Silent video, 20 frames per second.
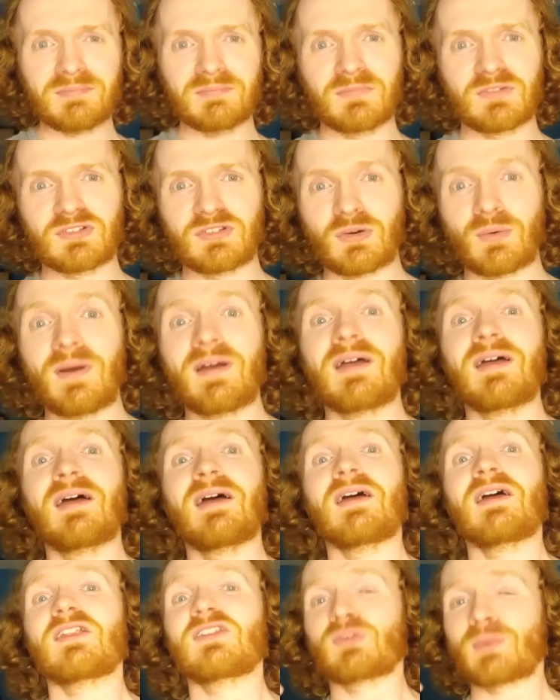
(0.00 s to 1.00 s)
so
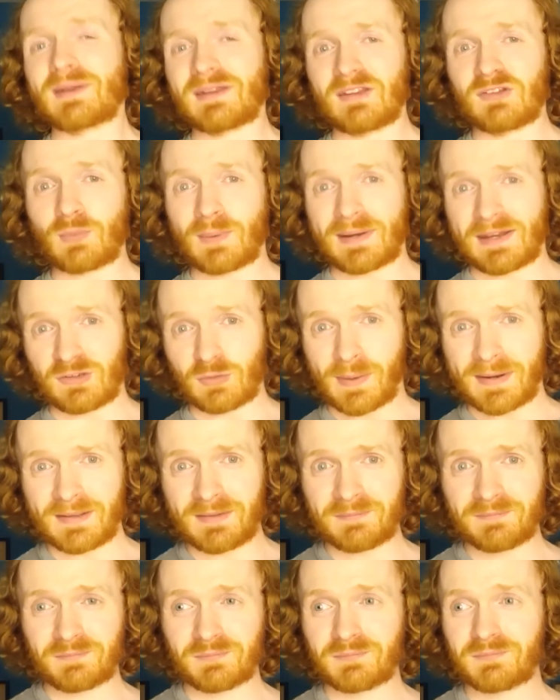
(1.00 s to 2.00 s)

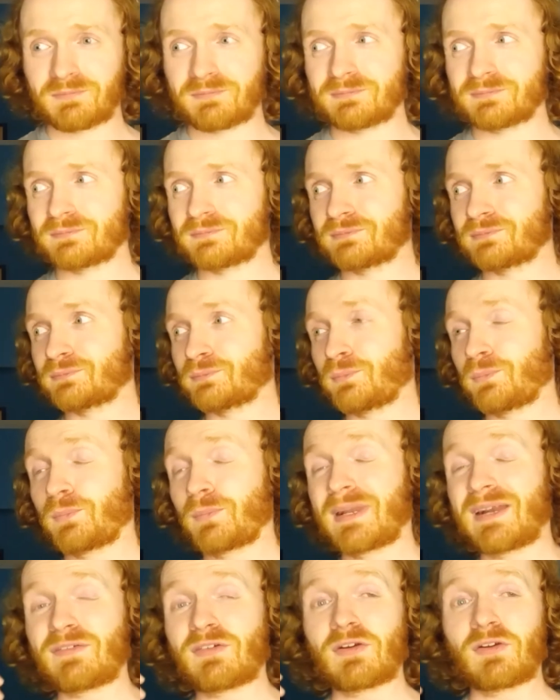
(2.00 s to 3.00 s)
20-20-20,
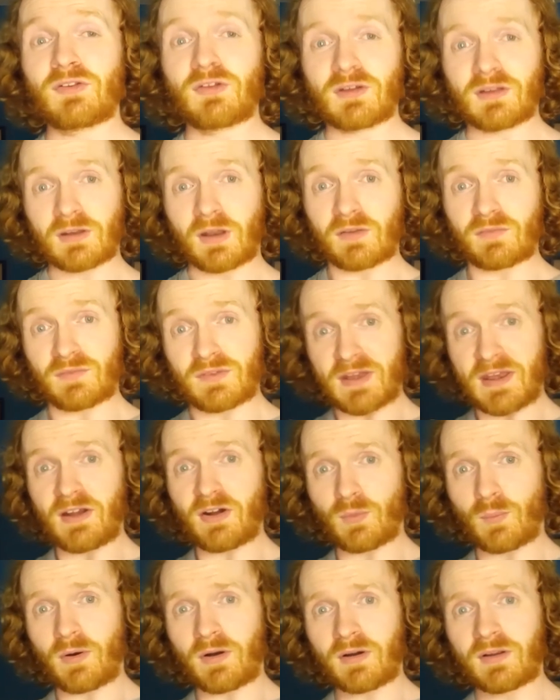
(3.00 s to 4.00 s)
whenever you're doing a lot of
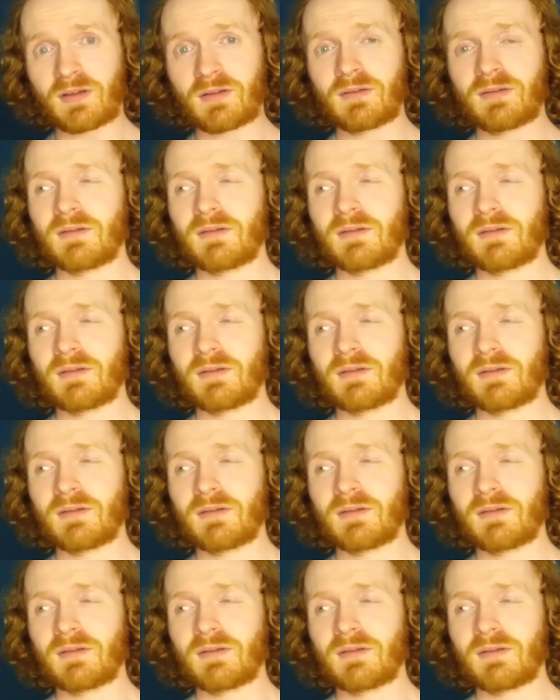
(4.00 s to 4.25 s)
near work,